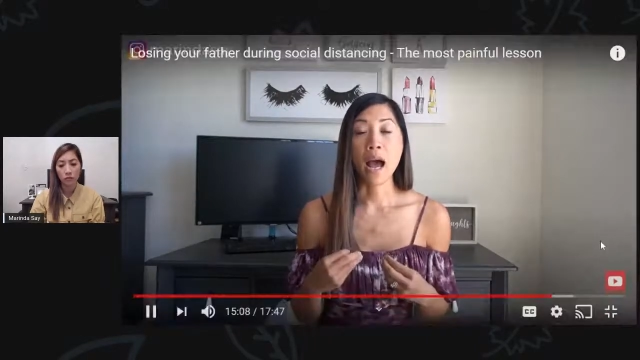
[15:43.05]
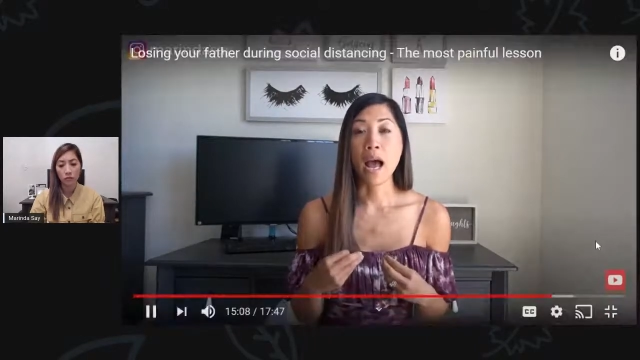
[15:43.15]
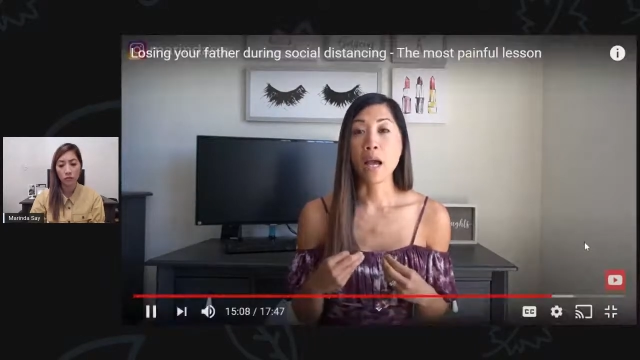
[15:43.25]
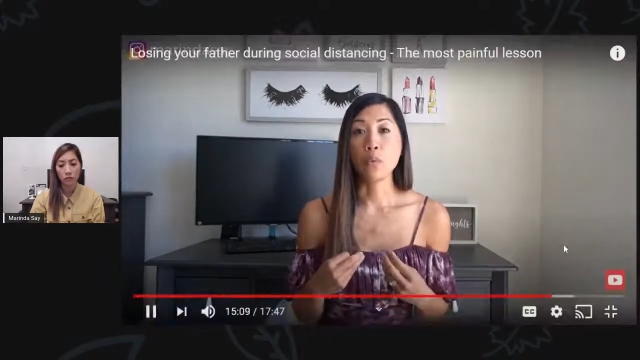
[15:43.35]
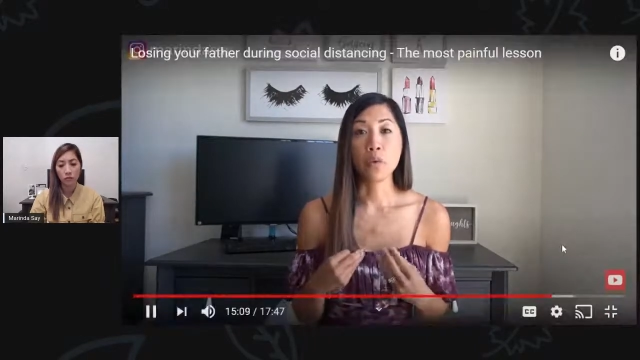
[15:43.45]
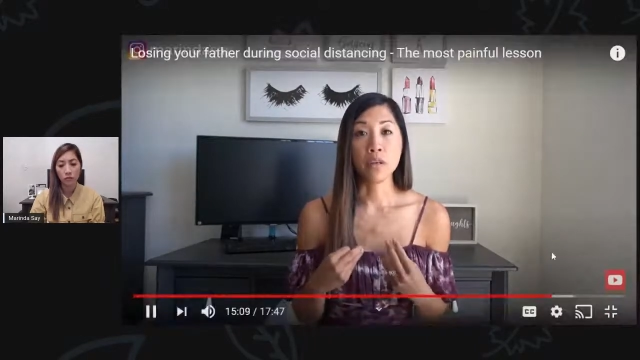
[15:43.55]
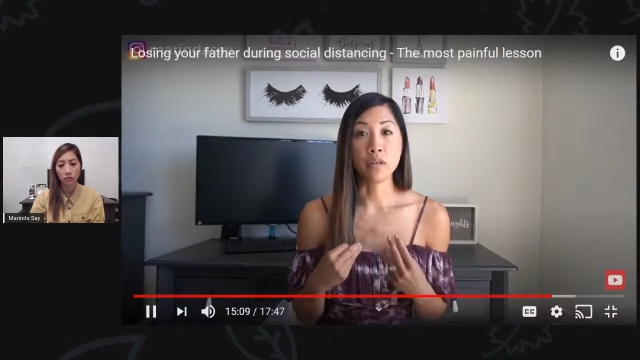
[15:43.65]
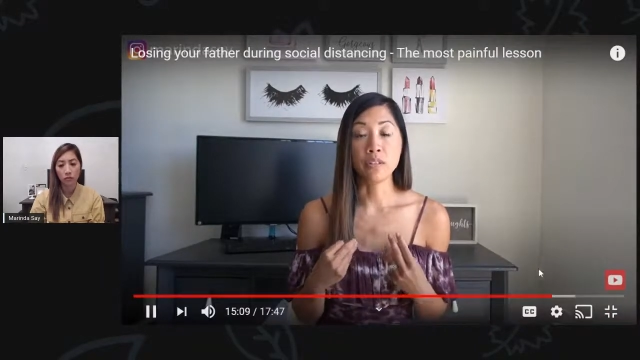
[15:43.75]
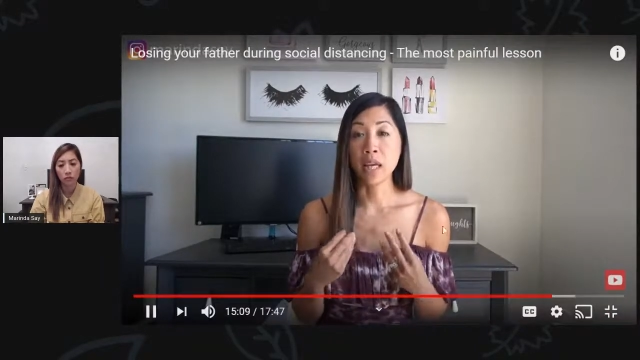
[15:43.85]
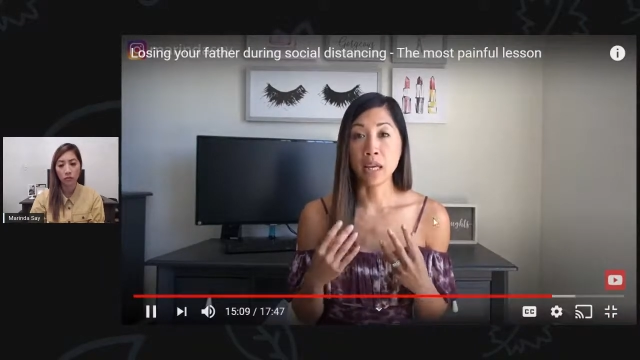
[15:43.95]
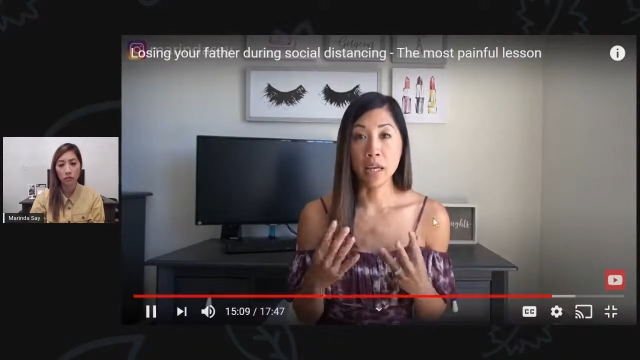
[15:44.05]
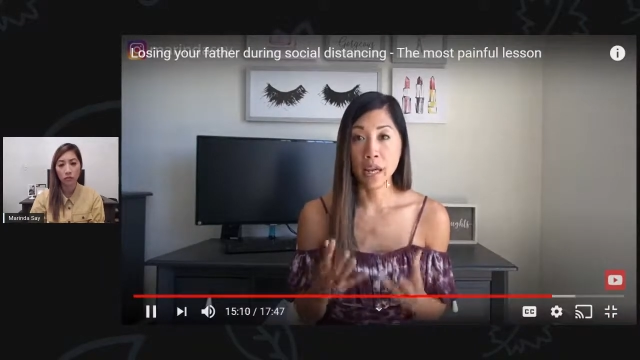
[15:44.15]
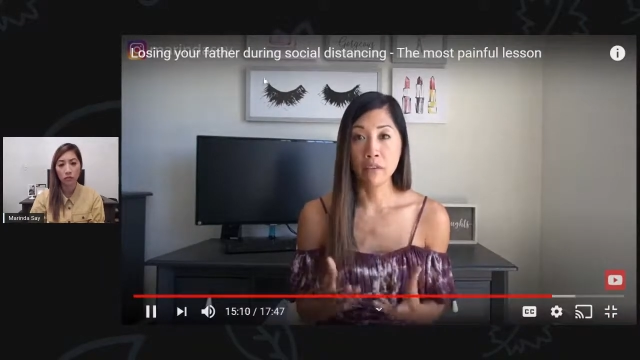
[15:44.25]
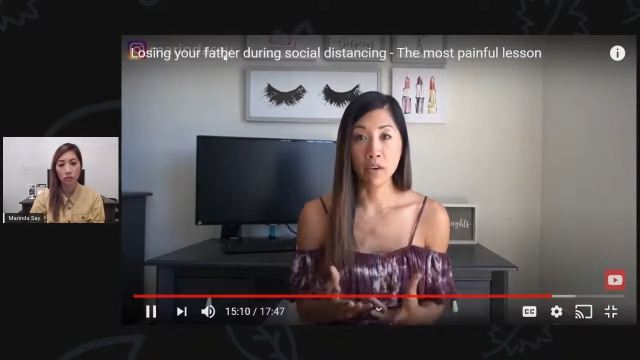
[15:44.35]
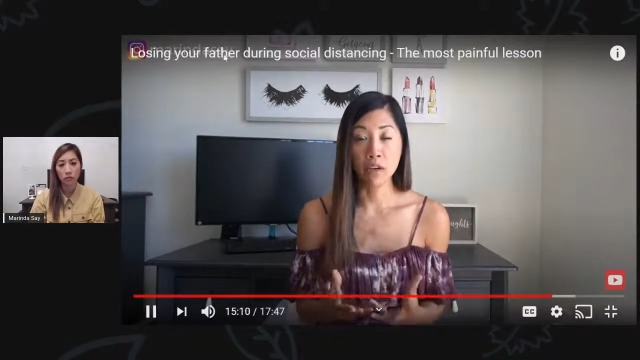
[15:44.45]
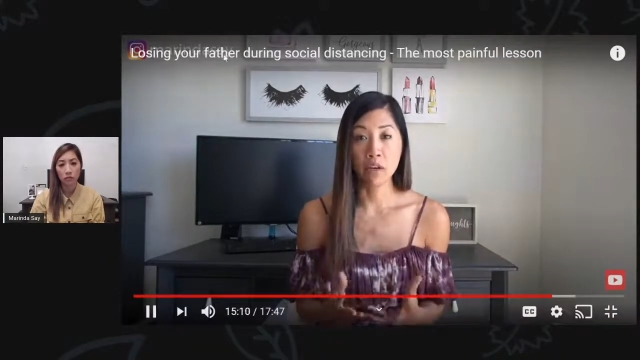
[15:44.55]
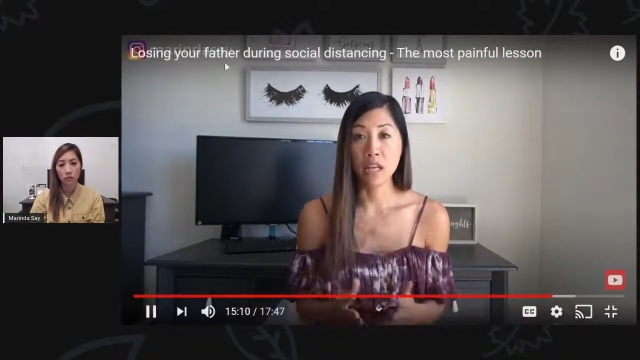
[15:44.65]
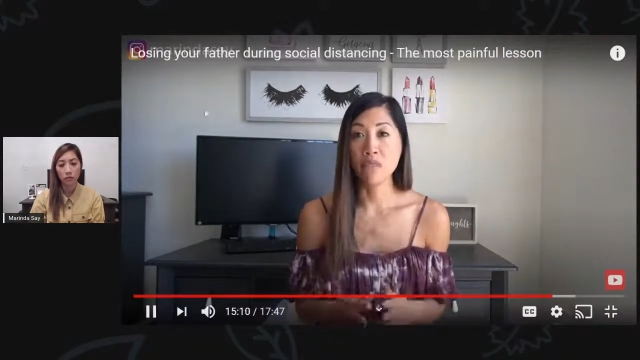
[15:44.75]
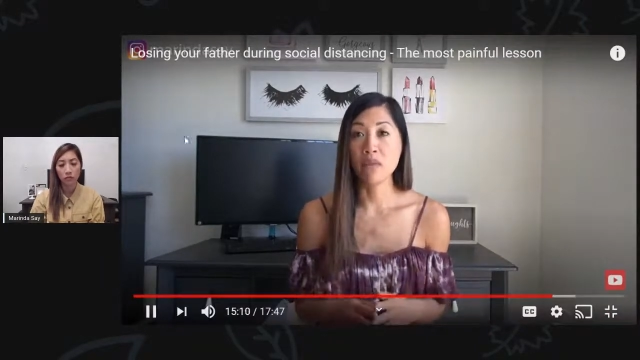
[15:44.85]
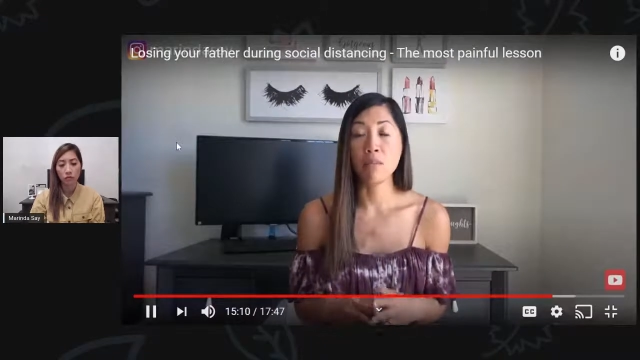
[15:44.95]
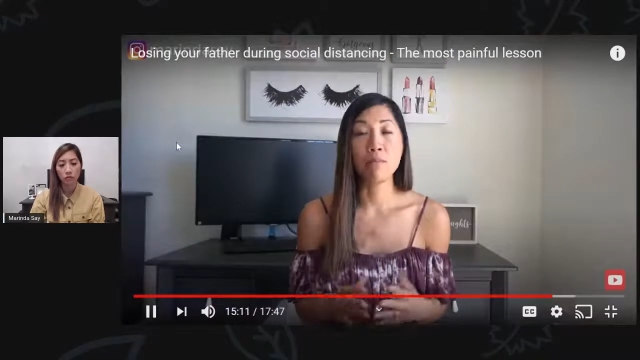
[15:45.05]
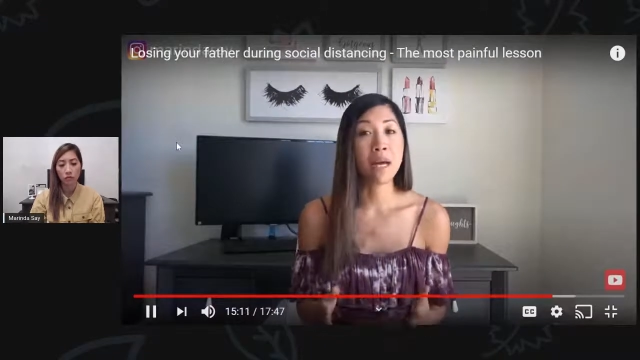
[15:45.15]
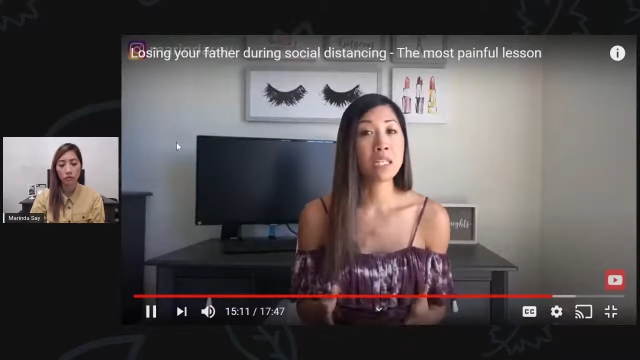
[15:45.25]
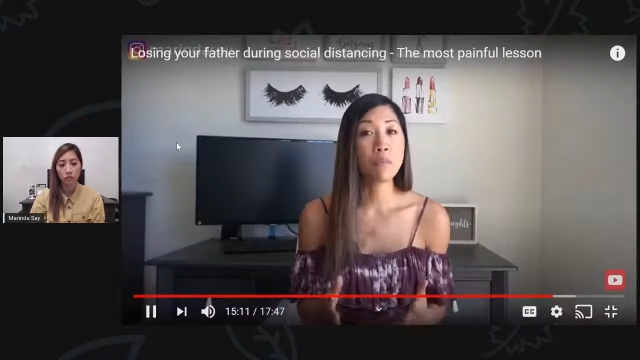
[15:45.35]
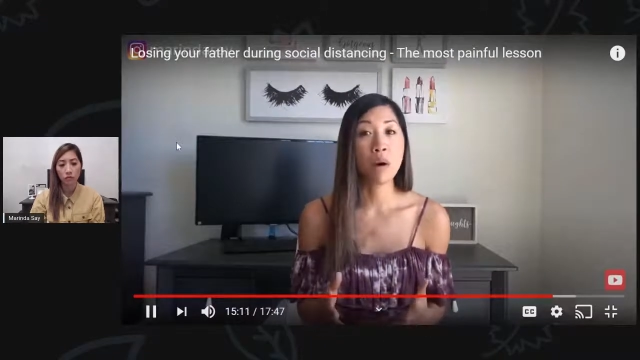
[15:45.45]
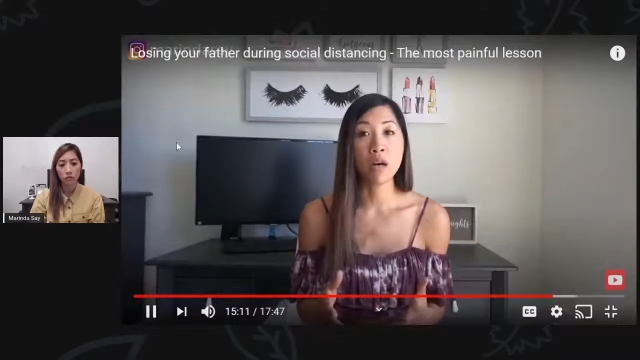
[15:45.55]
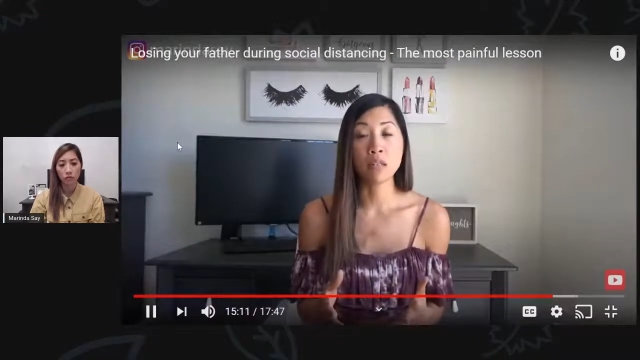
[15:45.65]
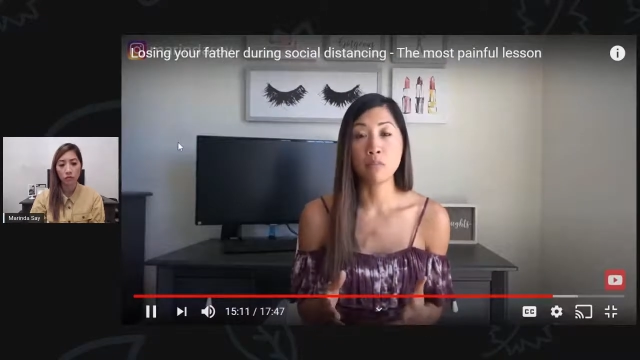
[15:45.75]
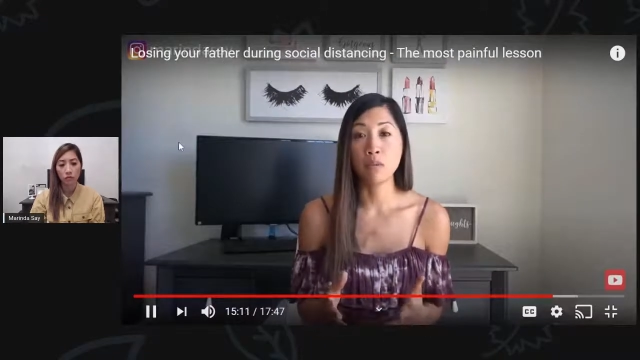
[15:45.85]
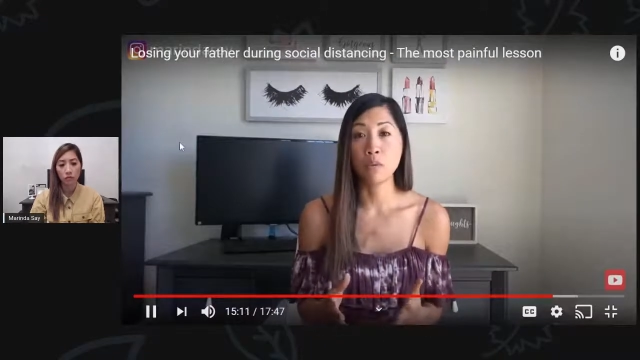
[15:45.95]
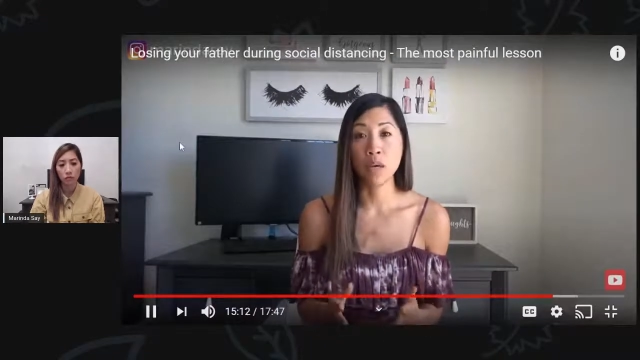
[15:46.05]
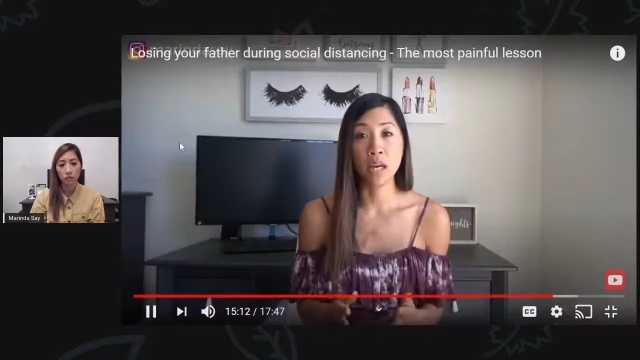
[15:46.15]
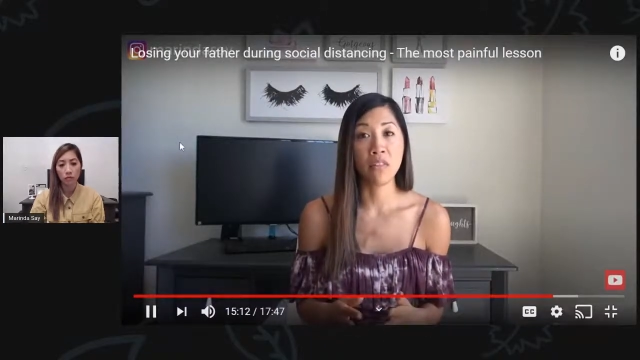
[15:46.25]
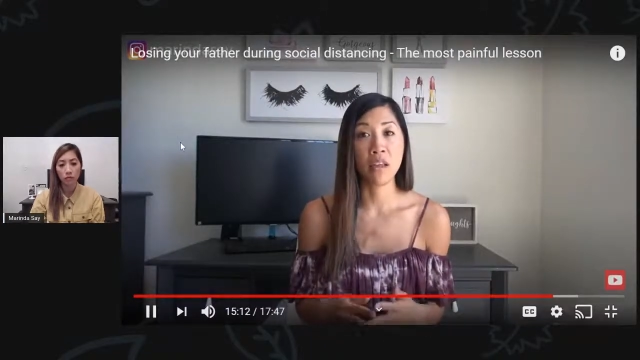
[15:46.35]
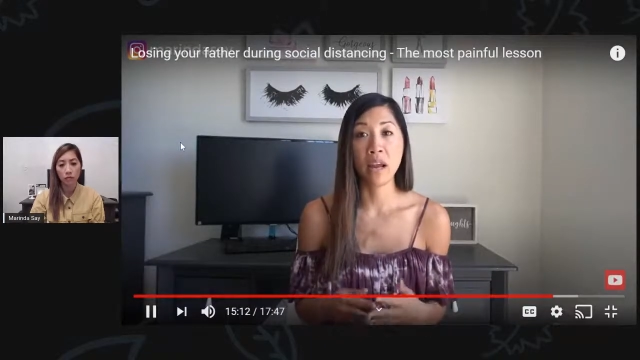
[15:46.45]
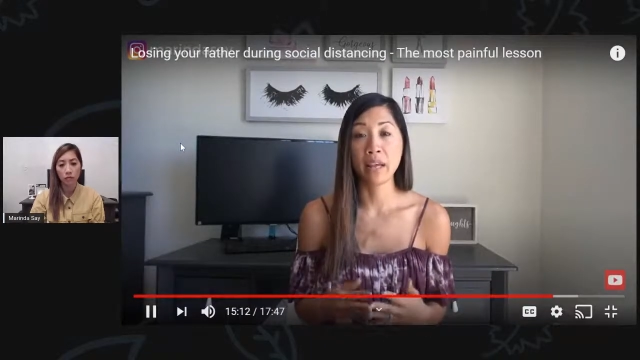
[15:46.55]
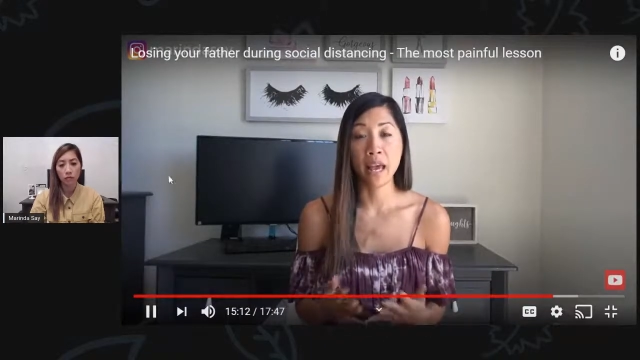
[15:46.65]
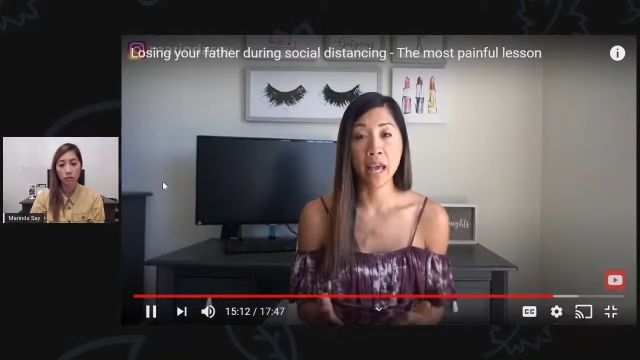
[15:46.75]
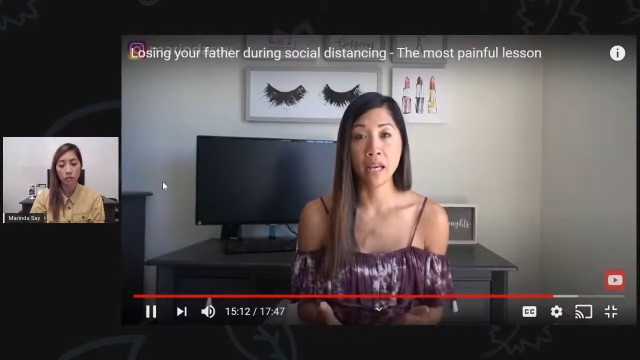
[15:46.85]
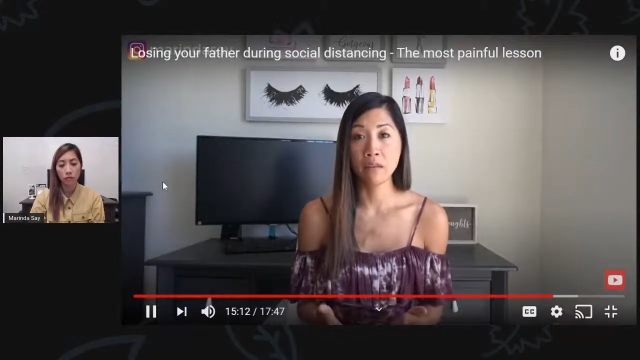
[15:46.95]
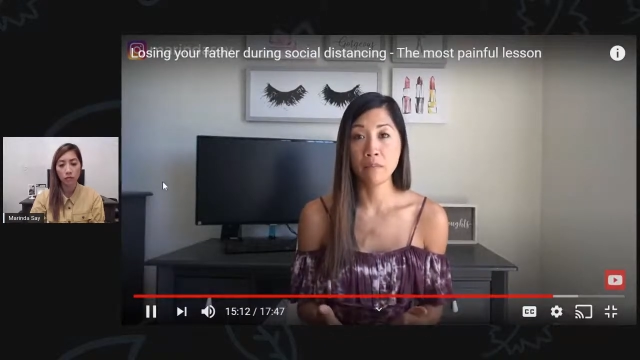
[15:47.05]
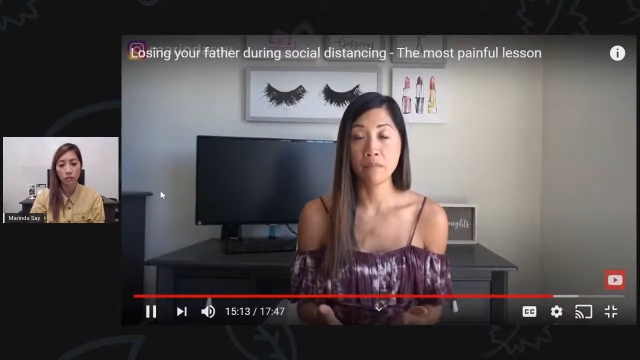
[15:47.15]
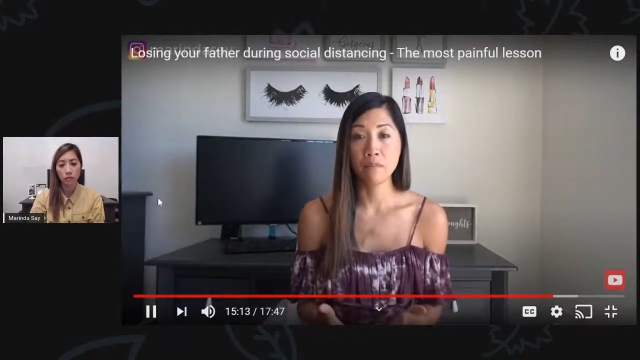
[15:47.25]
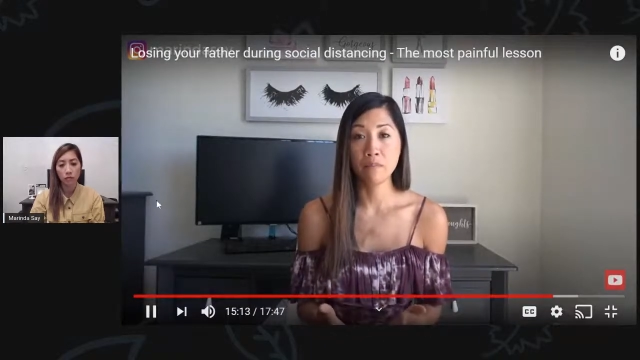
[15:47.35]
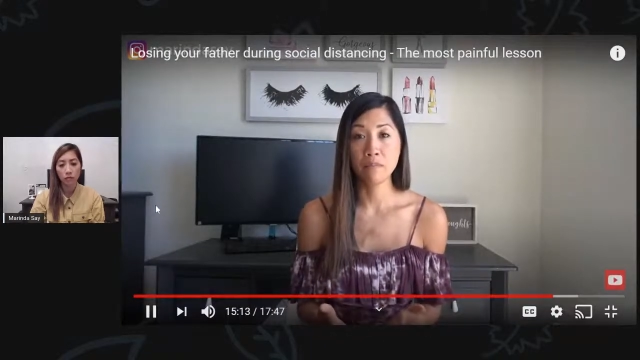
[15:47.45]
I will take care of her in the best possible way that I can.